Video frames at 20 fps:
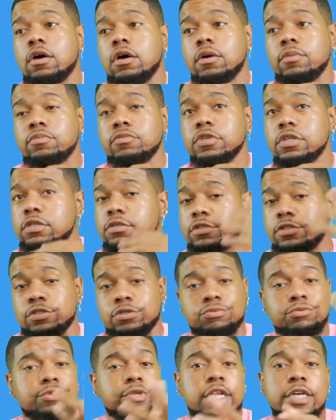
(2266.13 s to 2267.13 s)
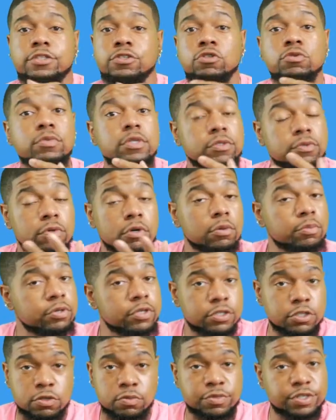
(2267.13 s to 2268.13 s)
next 2 months we're gonna push
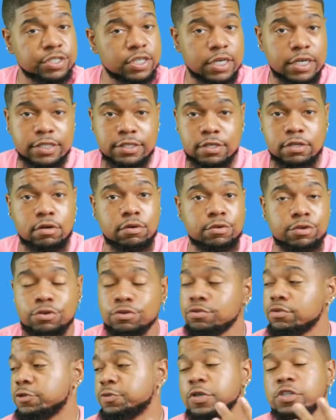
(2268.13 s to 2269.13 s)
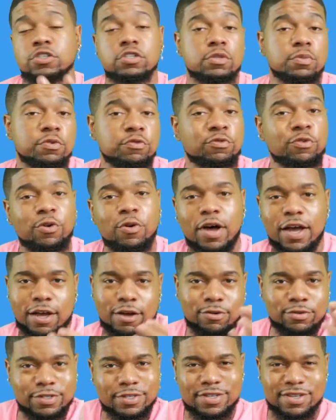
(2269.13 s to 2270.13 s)
so much content on you, especially before I
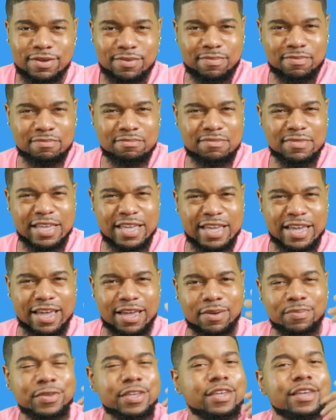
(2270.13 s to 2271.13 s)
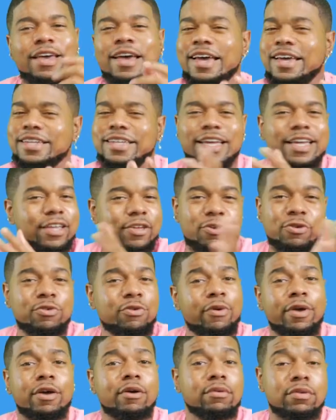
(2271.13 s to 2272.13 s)
go to Miami, that you
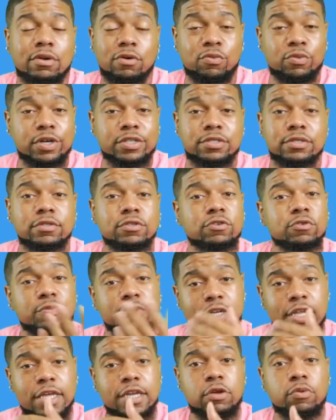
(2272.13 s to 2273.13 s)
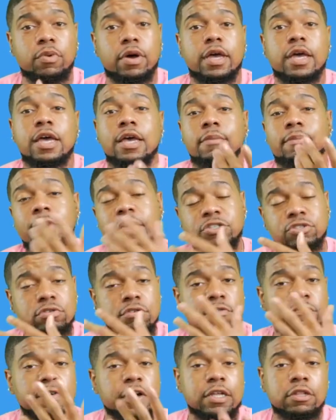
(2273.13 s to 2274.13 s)
ain't gonna know what to do. But anyway, make sure you
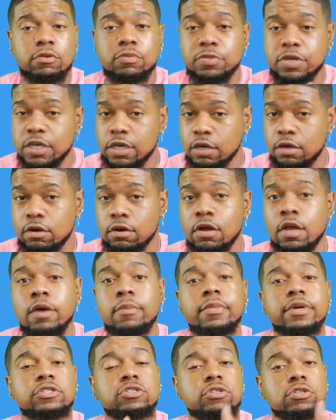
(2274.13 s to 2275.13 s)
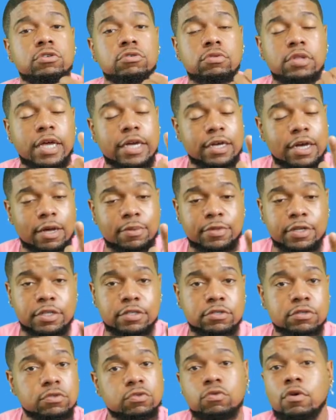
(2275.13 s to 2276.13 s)
follow me here. Make sure you like, comment, and
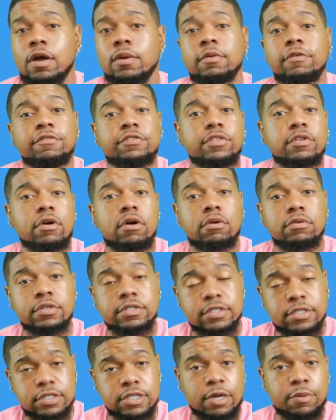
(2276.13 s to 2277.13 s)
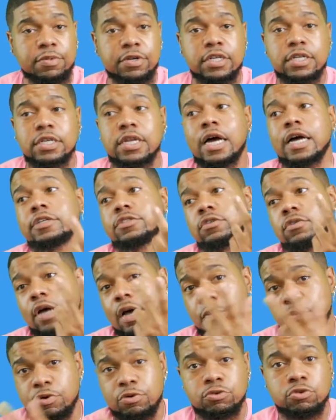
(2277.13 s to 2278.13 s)
subscribe over there on the Celebrity Doctor. I
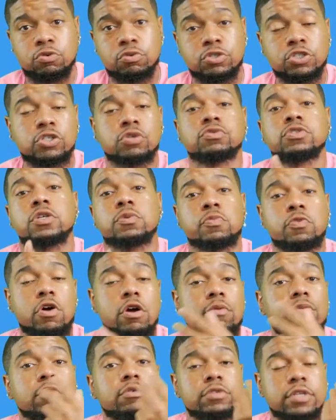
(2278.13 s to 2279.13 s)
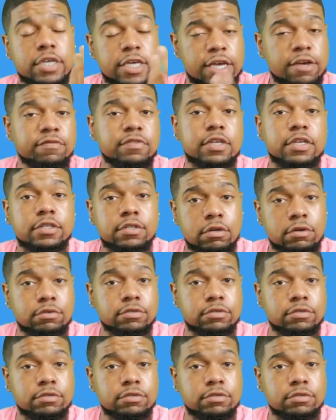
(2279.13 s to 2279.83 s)
will do a show tomorrow to give these hoes a